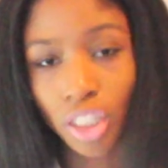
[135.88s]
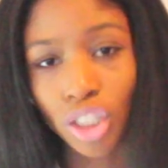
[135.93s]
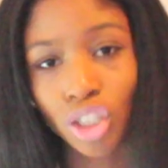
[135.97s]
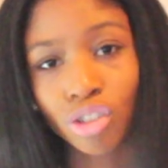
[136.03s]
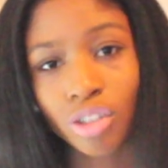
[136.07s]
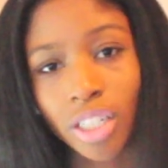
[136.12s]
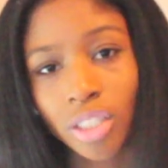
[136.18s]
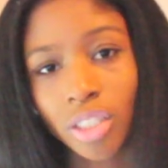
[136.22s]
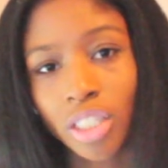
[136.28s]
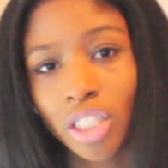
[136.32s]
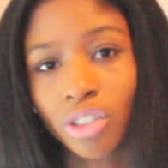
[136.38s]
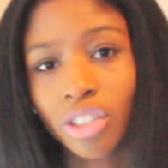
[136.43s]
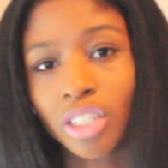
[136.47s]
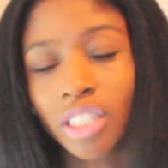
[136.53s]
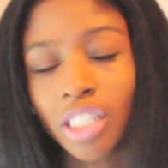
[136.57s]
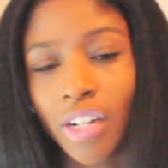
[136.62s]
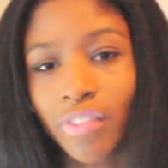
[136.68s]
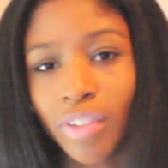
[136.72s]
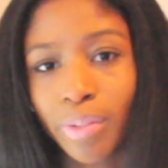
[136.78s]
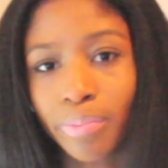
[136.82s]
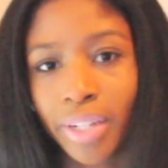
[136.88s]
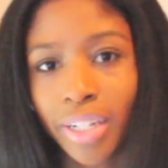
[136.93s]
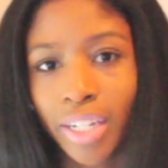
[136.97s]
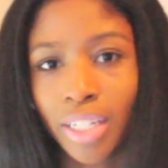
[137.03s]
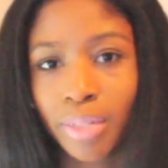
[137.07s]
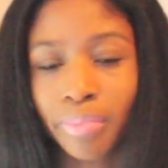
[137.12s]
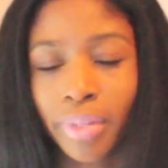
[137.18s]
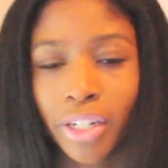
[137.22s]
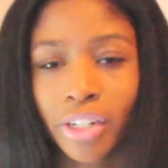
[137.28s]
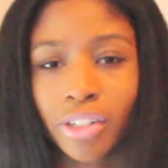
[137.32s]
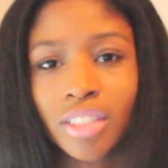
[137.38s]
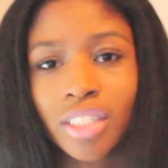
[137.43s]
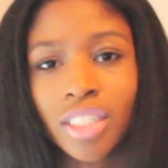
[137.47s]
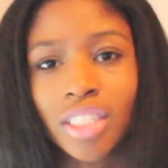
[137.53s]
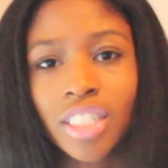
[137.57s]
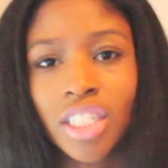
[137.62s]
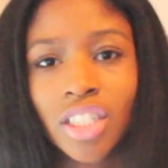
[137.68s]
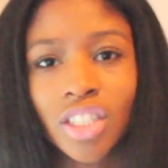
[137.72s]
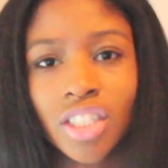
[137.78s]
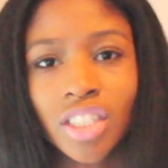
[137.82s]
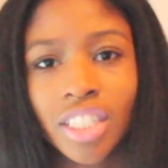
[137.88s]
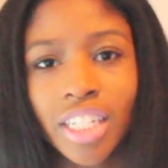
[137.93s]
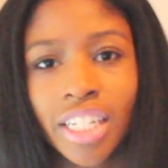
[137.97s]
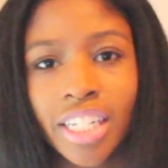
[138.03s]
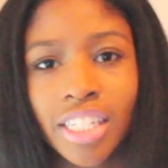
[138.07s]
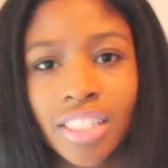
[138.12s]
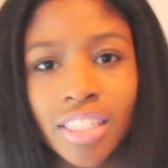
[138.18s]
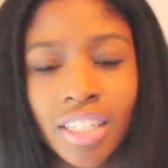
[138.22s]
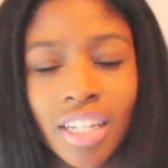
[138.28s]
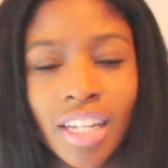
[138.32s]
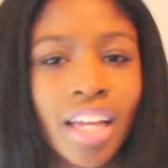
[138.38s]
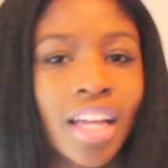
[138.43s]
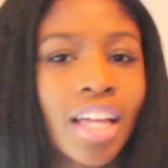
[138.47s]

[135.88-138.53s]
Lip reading: trusting yourself and making better decisions is,